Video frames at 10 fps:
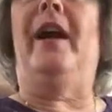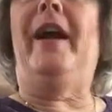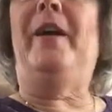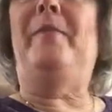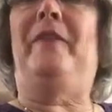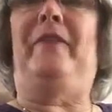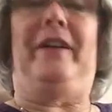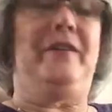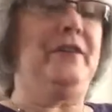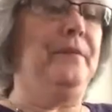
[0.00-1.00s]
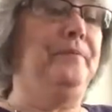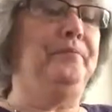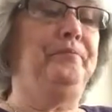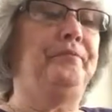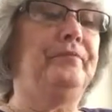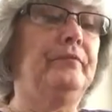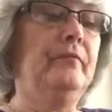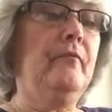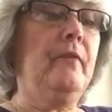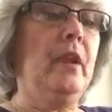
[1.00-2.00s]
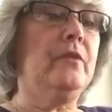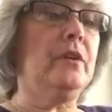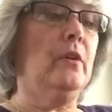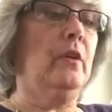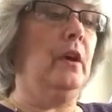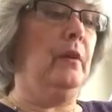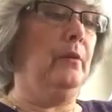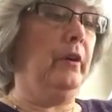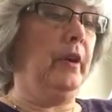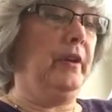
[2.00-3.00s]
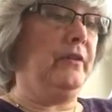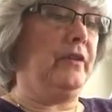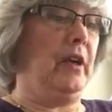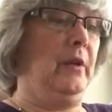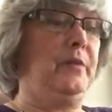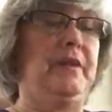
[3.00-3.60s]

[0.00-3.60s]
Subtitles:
hi all my friends. So we're in Psalm